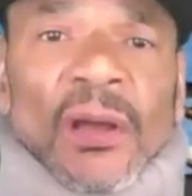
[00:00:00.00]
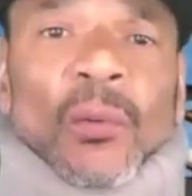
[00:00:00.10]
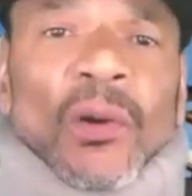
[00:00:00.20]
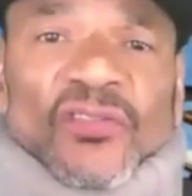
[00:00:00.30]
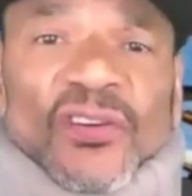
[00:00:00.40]

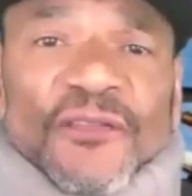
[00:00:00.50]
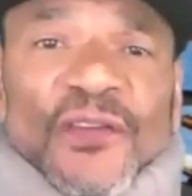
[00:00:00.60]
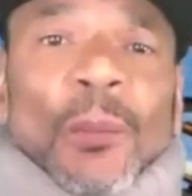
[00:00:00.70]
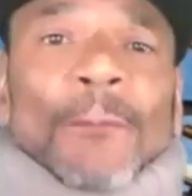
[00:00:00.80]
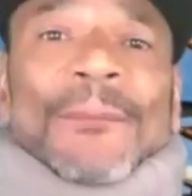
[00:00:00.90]
We want you to
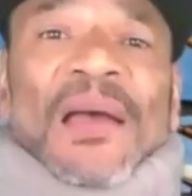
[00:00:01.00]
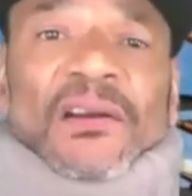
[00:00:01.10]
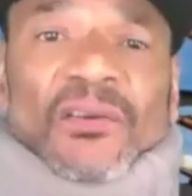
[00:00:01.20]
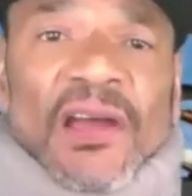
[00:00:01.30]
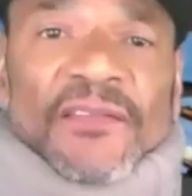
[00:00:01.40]
feel
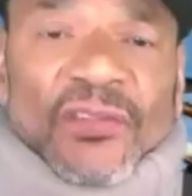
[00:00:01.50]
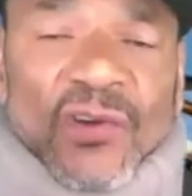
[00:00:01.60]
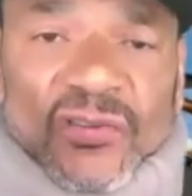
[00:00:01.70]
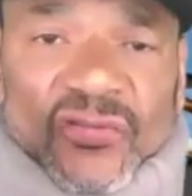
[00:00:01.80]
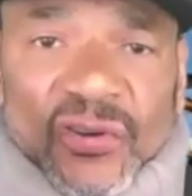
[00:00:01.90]
better
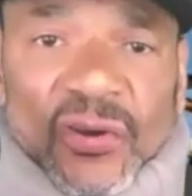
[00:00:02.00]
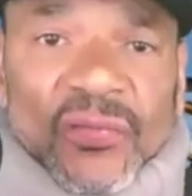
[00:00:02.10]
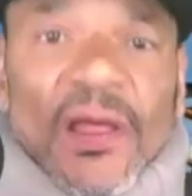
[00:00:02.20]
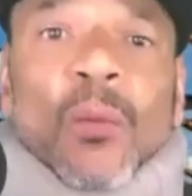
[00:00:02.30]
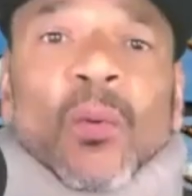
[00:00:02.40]
after our show,
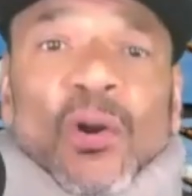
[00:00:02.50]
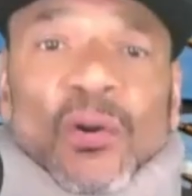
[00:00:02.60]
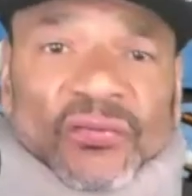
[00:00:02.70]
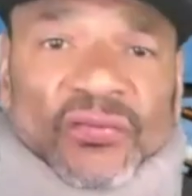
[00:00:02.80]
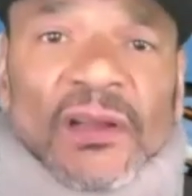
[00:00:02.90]
not
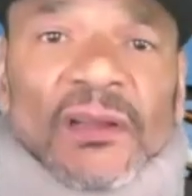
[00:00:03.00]
worse,